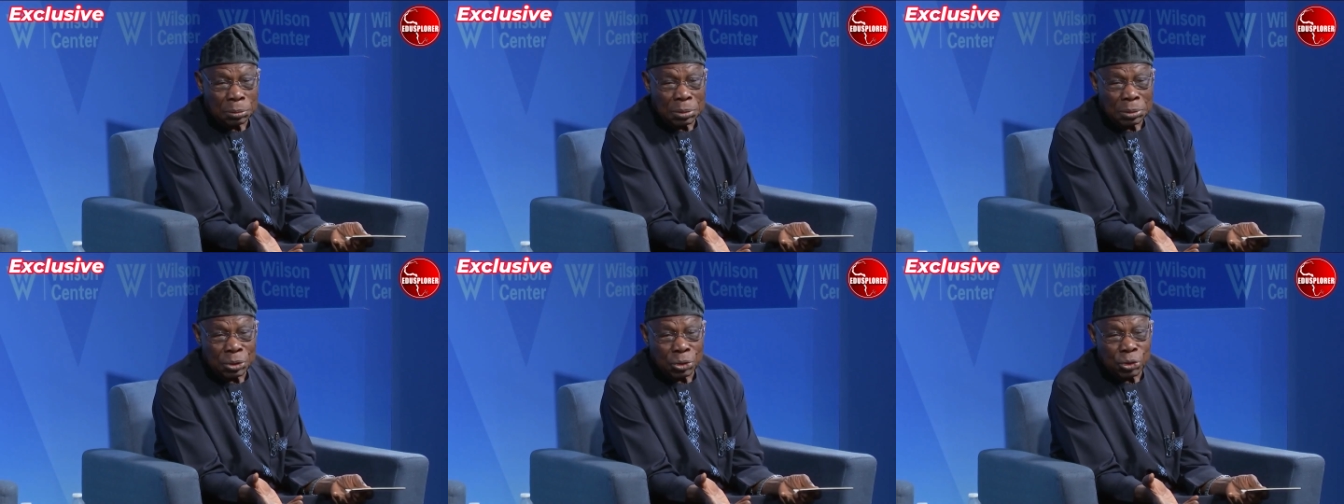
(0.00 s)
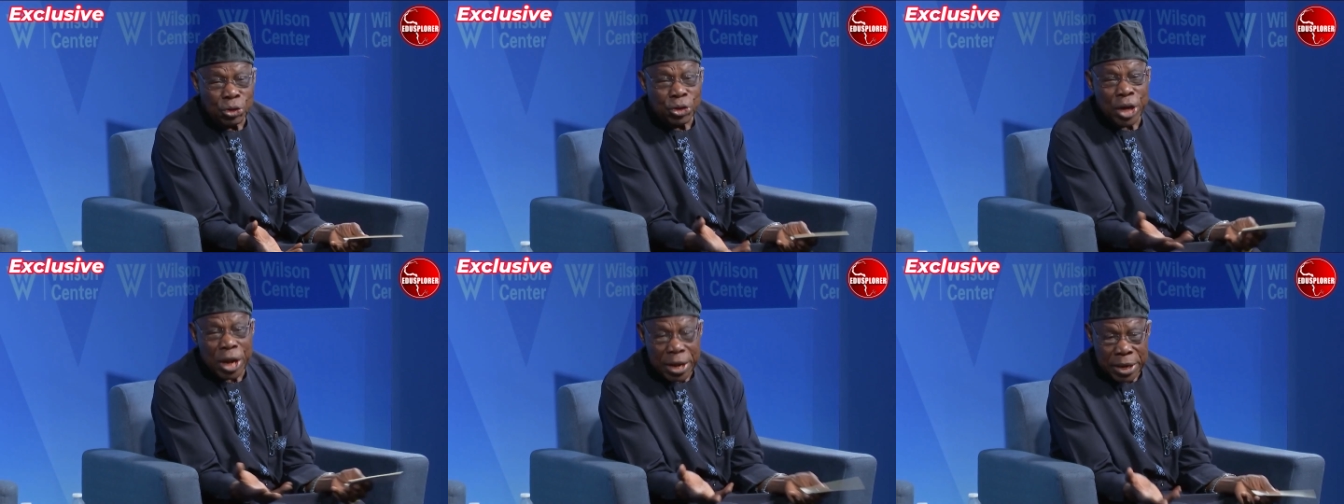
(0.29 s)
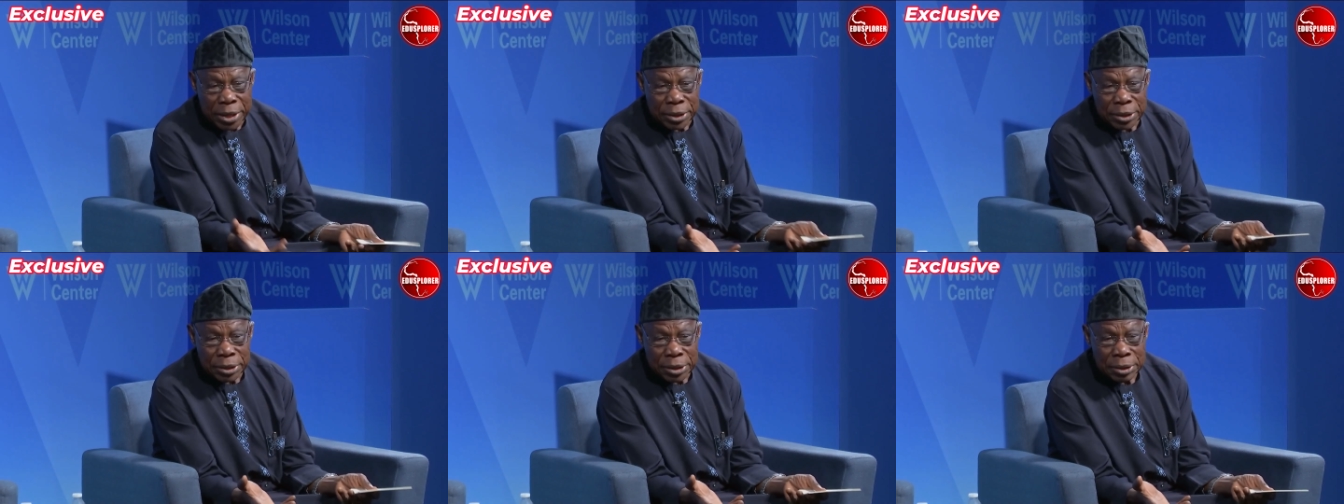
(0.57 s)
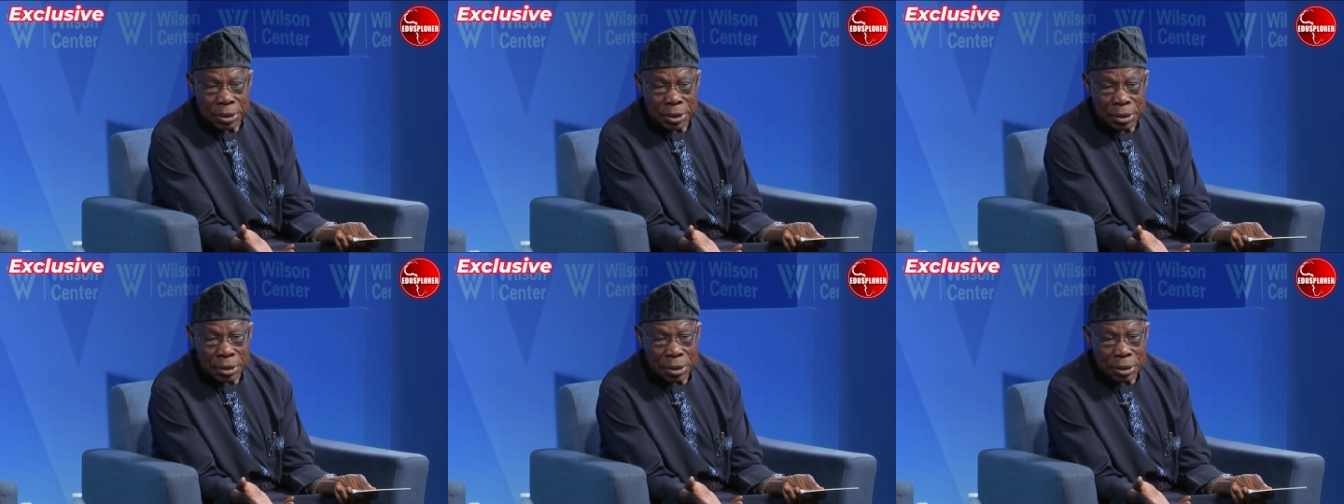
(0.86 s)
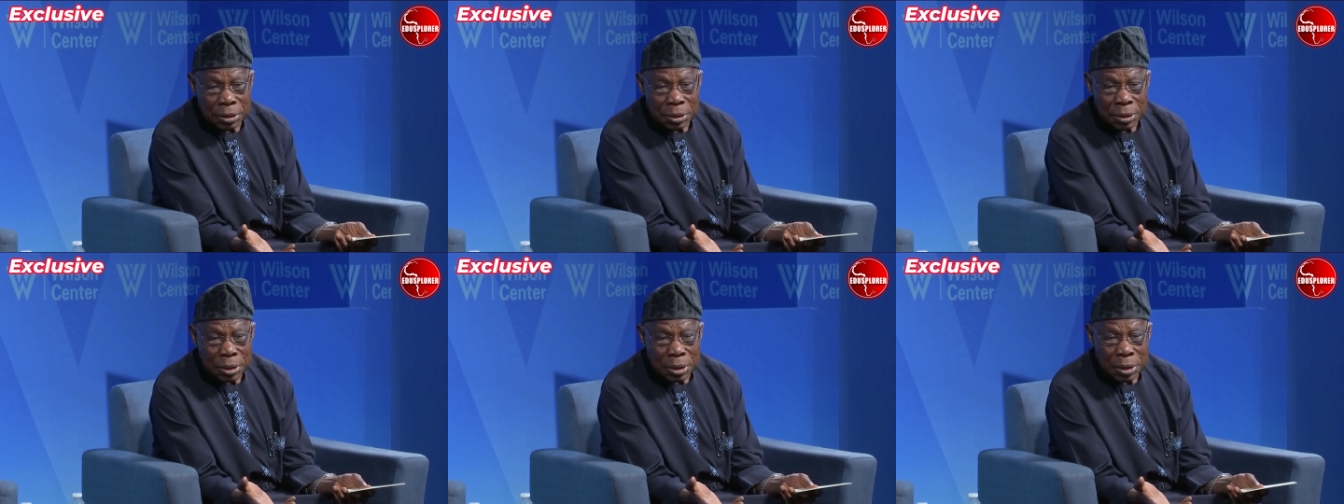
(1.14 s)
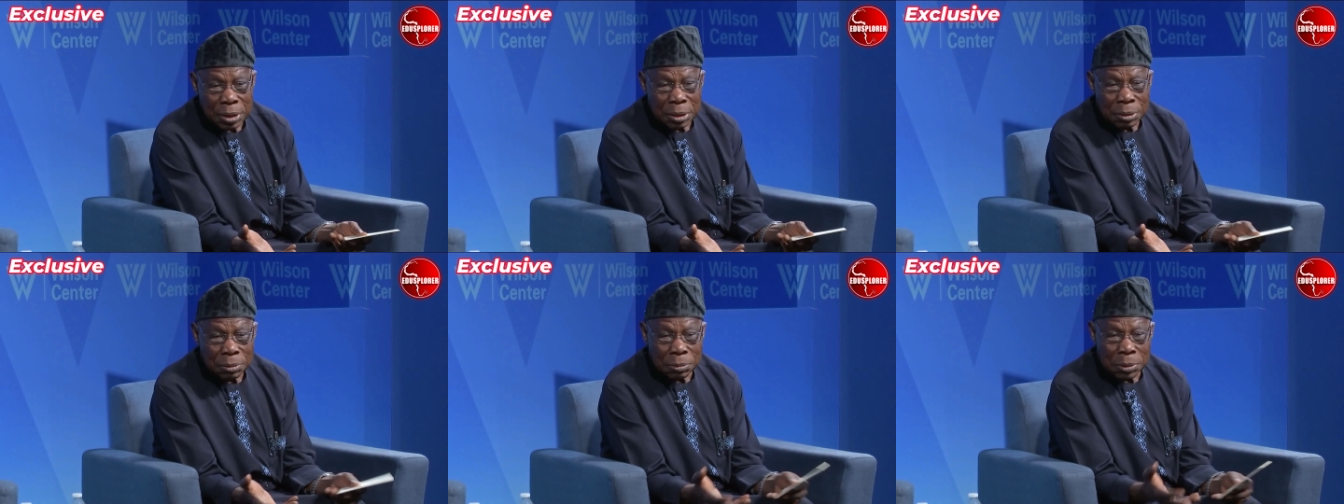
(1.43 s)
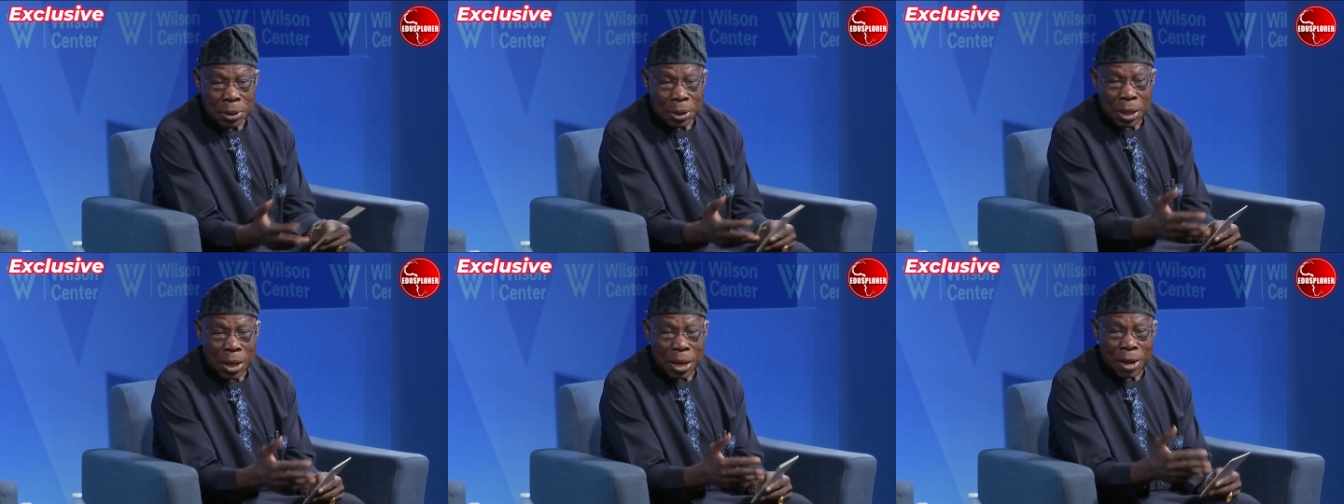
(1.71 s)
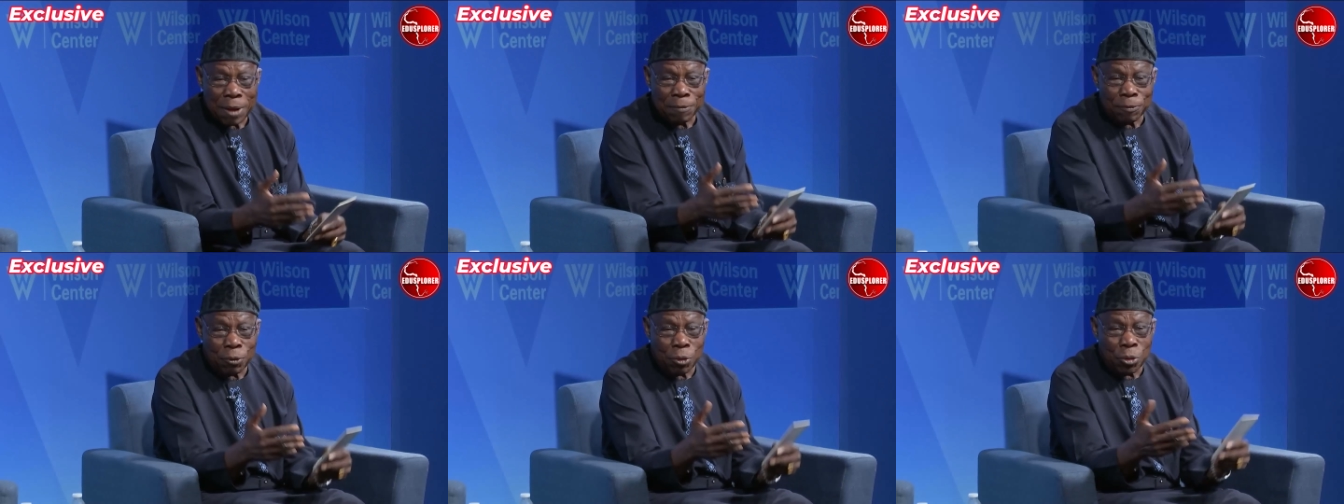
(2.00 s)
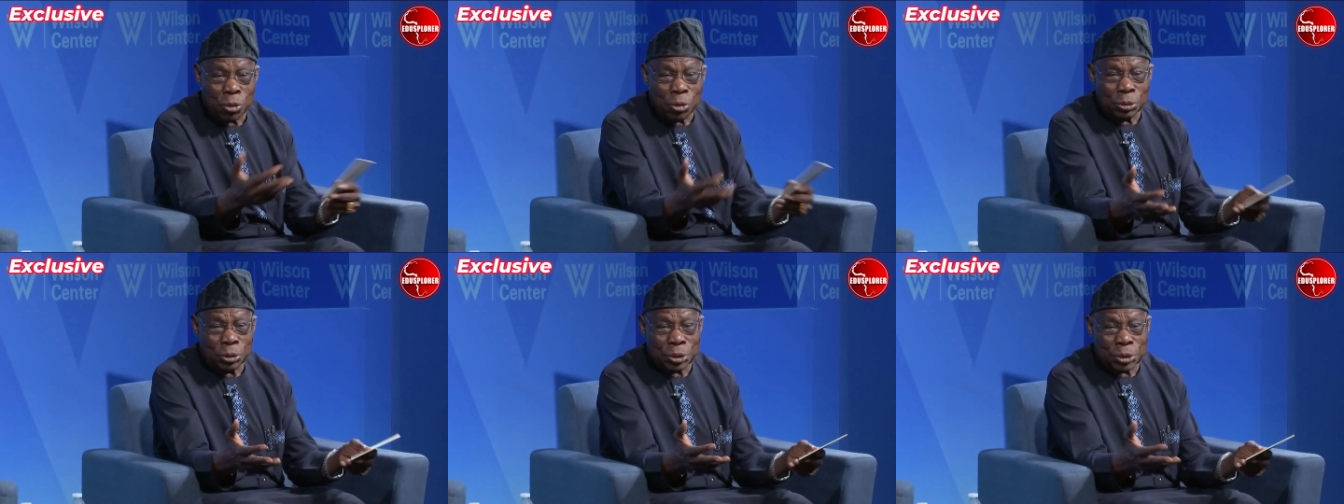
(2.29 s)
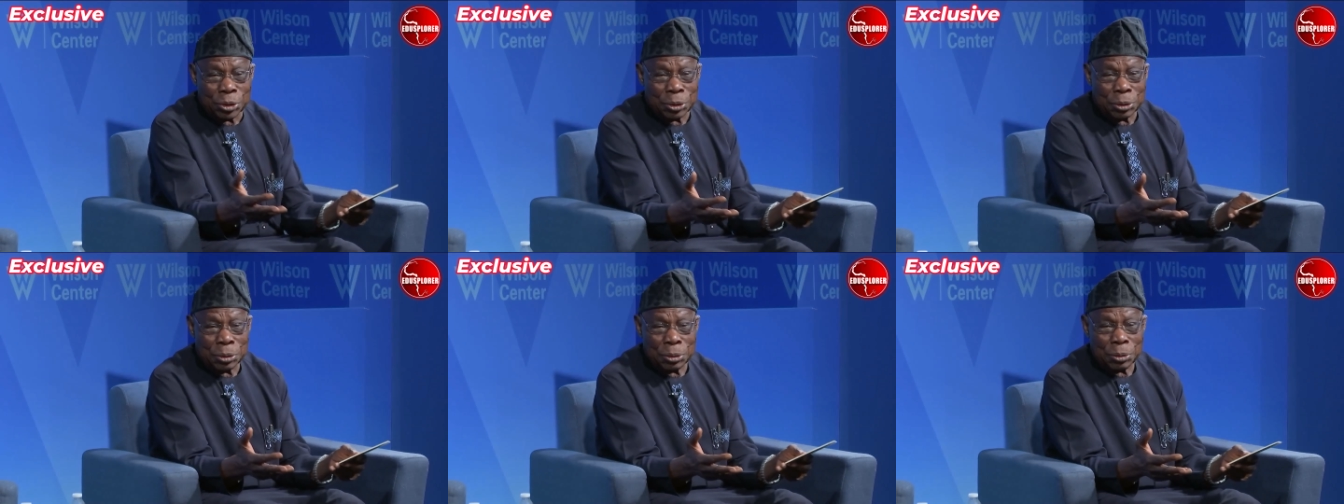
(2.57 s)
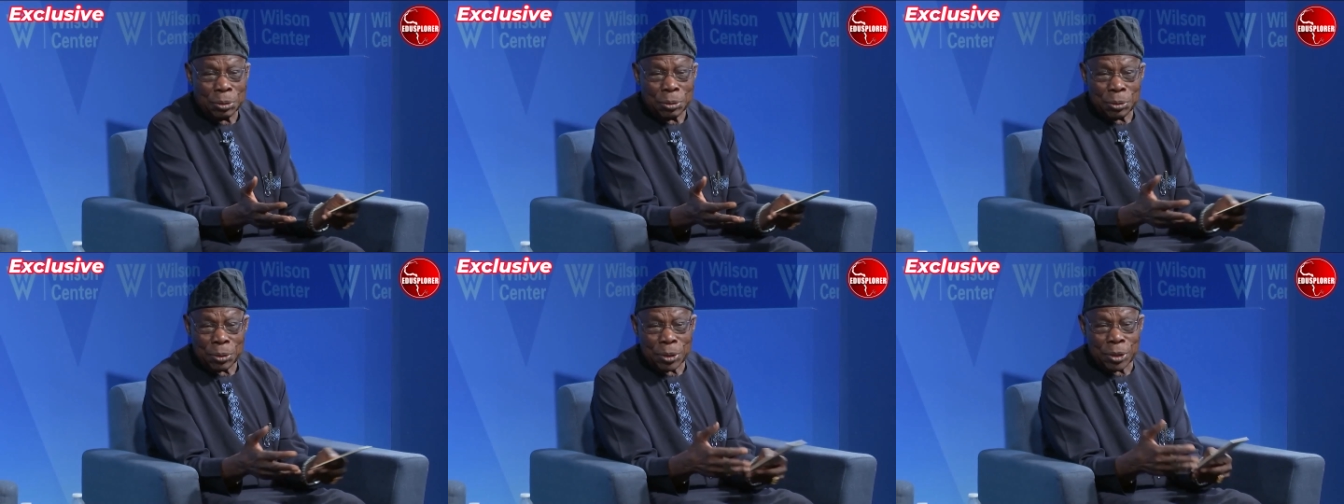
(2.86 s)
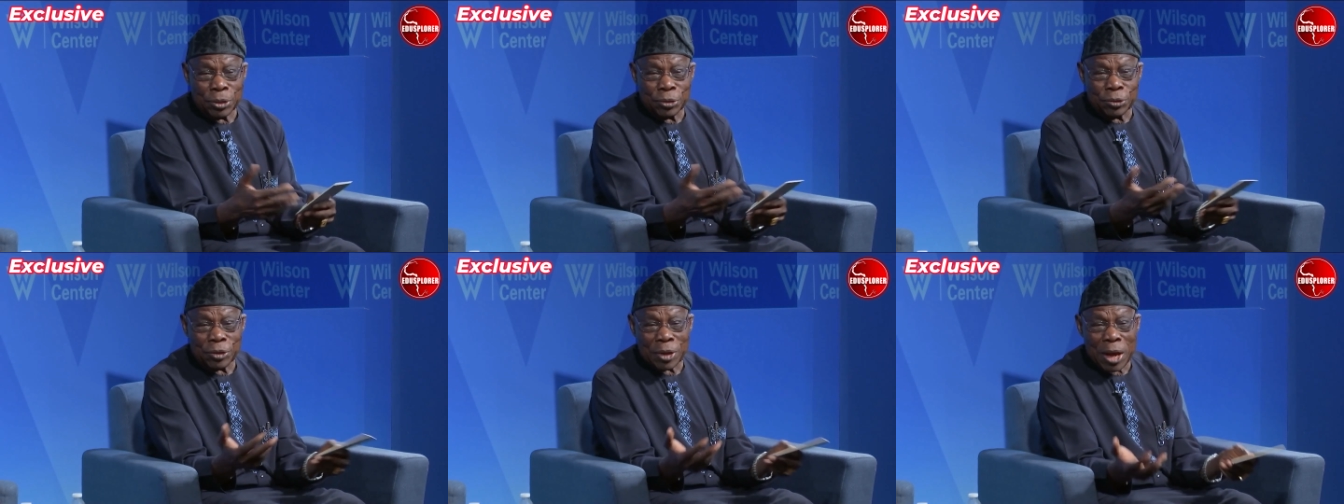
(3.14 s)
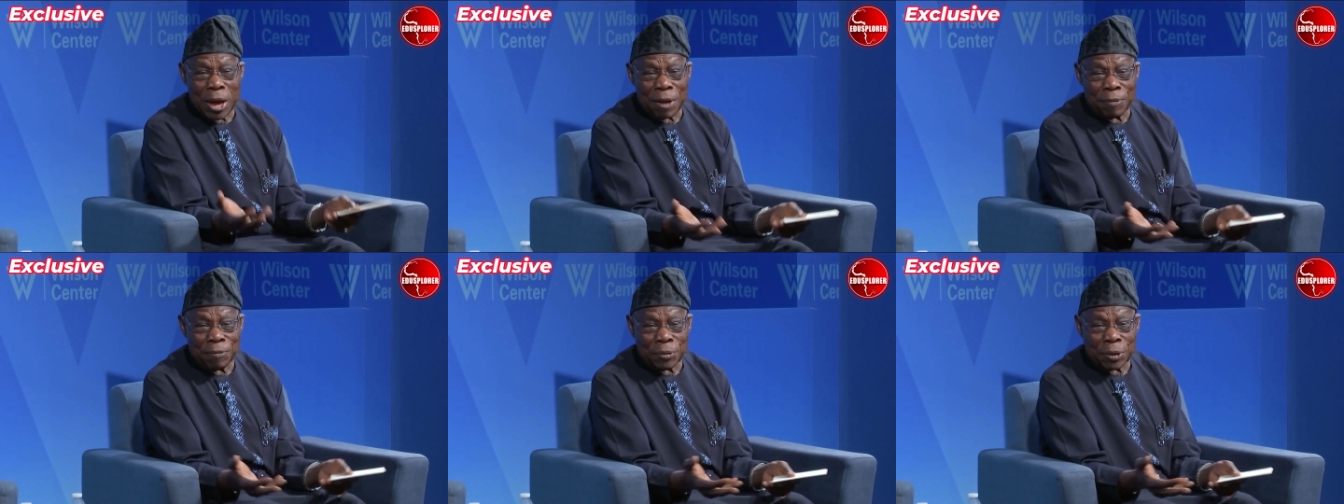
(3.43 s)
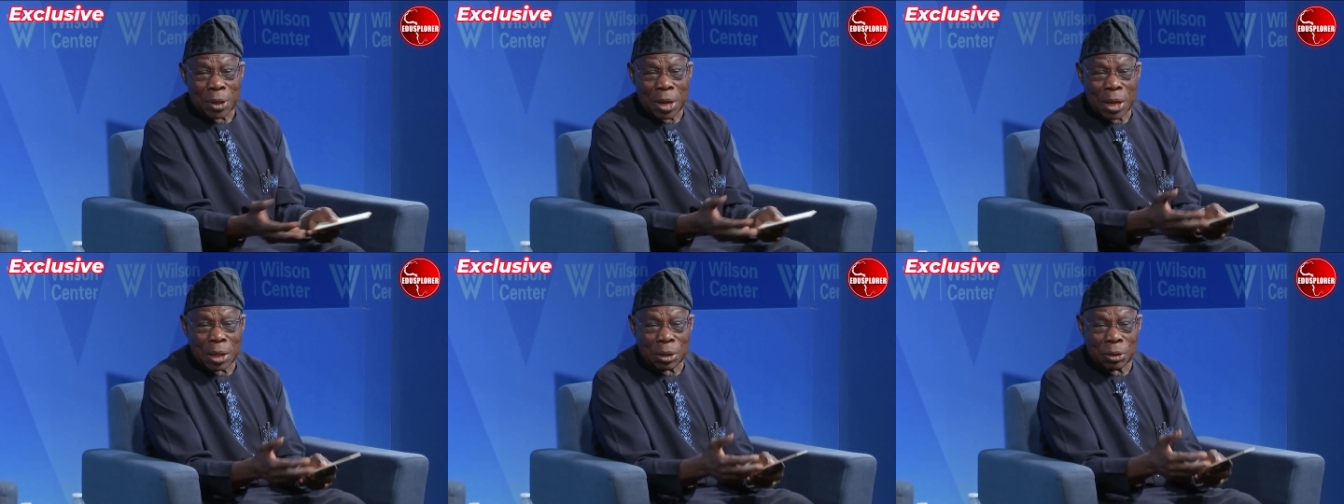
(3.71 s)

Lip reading: trade, we have got this African